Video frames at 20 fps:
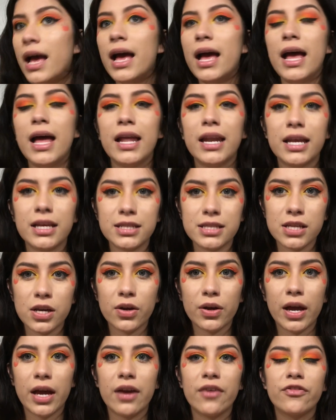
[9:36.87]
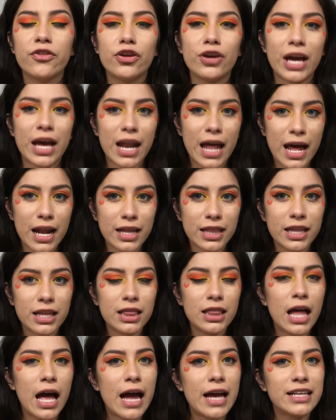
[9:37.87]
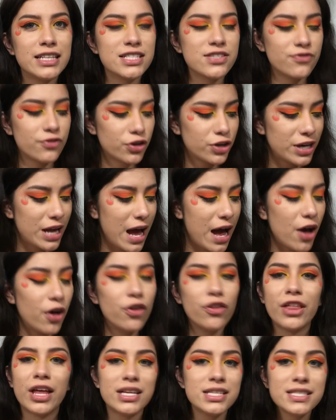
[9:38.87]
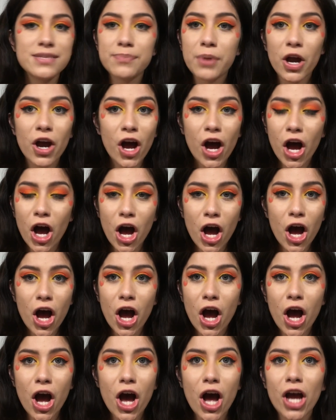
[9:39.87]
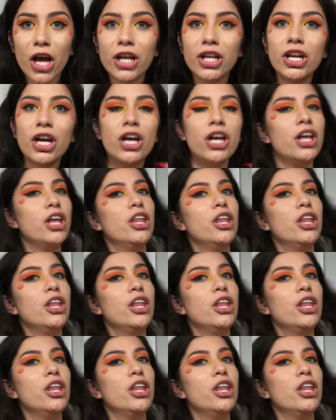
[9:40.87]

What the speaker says: And it's okay if you get out of the lines for now. That's fine.